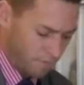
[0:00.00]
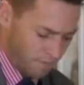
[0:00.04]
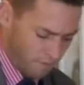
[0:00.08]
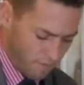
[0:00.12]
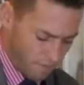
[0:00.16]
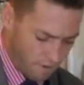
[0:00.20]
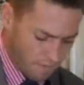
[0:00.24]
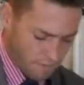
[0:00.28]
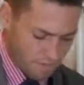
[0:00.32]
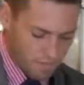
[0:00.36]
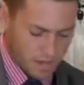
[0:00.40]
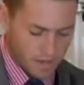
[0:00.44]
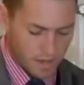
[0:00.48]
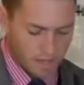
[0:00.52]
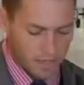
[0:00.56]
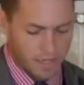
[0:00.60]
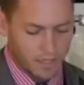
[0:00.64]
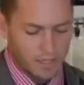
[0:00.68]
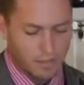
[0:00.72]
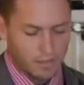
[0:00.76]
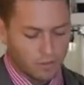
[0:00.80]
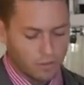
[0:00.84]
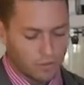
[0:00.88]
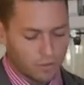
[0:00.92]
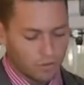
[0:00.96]
from a
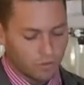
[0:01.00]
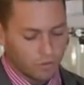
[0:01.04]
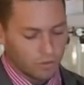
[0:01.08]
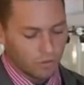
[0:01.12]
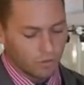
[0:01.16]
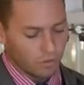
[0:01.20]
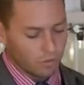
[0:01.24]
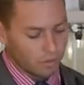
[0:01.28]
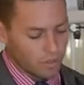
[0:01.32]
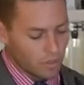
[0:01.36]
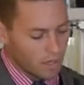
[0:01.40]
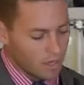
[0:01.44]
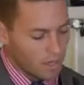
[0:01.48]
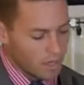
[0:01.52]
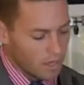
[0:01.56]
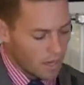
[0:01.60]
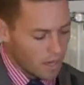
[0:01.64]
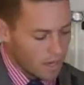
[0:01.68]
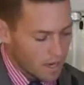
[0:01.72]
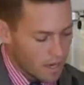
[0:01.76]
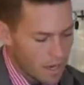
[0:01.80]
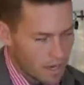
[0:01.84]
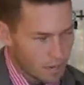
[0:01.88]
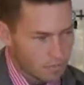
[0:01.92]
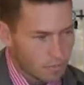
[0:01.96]
neutral
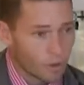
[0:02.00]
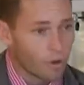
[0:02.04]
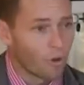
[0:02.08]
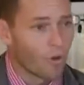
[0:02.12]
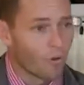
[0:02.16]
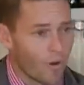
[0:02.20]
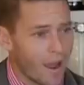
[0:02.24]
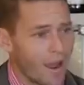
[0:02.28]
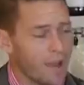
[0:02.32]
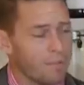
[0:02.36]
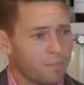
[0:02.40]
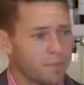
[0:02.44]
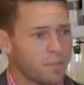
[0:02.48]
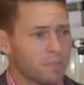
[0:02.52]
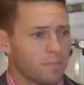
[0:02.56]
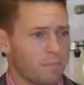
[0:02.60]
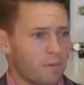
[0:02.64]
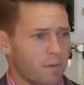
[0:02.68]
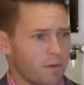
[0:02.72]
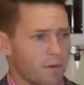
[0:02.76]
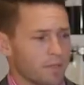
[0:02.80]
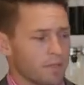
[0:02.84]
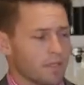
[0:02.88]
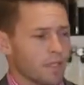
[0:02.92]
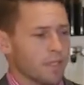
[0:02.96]
grape
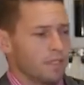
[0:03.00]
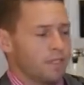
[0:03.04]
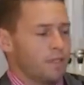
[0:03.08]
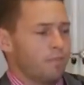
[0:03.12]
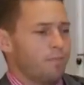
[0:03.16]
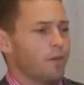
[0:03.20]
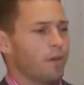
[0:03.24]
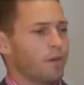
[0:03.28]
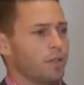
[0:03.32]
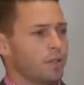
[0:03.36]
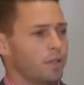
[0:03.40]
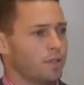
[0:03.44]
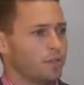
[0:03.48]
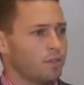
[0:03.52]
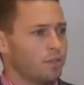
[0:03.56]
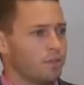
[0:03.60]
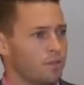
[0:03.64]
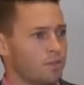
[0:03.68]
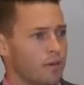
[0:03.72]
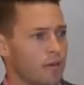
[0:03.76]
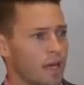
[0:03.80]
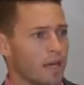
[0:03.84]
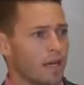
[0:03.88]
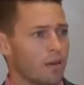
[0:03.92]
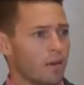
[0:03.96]
spirit as opposed
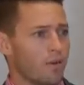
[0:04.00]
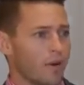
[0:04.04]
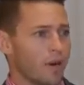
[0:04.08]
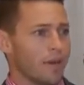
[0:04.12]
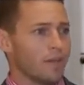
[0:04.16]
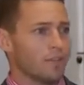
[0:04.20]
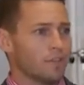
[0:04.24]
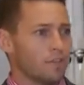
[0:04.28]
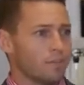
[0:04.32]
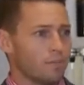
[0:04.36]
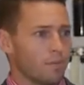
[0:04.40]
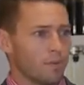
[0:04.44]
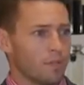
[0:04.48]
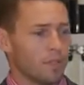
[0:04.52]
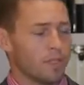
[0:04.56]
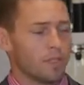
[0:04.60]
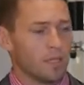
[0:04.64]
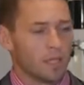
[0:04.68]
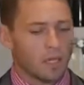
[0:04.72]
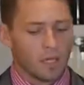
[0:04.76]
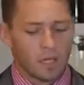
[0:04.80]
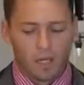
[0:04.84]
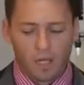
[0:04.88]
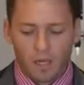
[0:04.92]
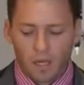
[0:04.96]
to a grain spirit.
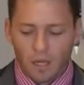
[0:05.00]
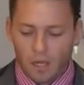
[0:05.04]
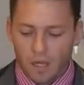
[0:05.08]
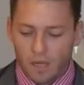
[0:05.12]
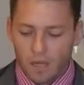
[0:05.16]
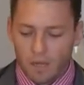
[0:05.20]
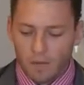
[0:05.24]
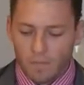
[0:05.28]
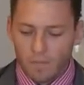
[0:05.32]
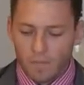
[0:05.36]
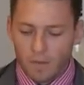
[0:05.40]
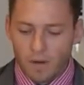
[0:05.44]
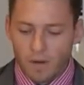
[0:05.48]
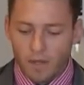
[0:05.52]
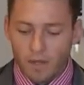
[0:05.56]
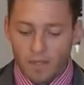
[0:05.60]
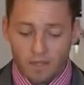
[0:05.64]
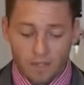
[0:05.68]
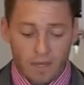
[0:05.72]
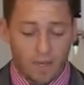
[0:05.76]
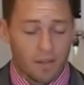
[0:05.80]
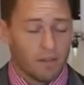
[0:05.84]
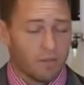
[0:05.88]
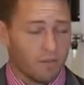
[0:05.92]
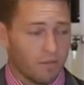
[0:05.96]

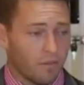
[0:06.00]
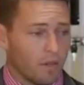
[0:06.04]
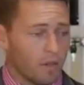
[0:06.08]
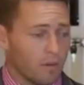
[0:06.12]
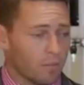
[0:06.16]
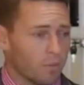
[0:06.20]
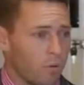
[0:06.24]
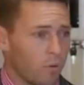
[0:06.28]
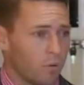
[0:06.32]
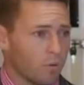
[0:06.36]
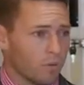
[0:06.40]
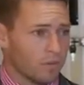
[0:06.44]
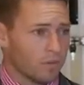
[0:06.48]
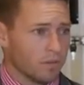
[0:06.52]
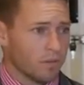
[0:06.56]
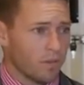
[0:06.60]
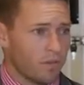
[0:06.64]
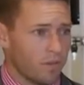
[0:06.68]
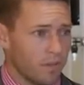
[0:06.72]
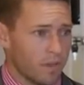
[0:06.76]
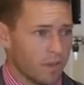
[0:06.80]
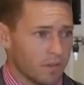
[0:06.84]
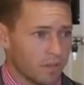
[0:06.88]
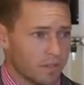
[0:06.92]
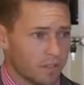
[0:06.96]
Another very important
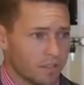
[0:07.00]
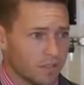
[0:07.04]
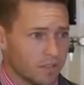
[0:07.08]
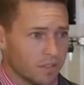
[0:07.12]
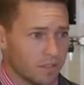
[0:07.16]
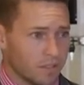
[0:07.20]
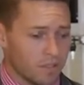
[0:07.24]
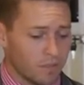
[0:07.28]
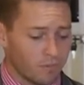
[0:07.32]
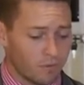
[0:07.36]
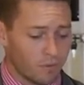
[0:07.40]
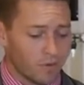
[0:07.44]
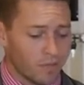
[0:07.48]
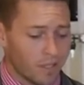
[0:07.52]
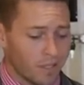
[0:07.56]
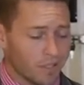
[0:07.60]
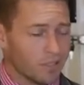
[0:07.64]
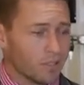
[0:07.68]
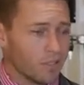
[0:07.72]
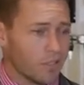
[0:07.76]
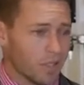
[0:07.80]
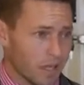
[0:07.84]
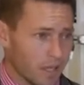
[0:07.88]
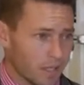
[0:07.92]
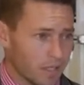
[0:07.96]
thing that
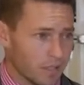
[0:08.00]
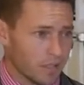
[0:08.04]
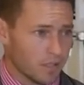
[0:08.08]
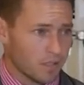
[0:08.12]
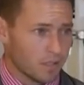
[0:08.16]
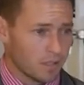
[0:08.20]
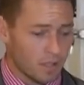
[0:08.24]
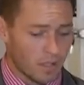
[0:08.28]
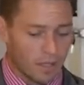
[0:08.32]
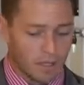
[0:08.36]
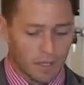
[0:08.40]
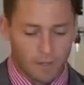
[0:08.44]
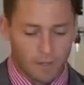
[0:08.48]
differentiates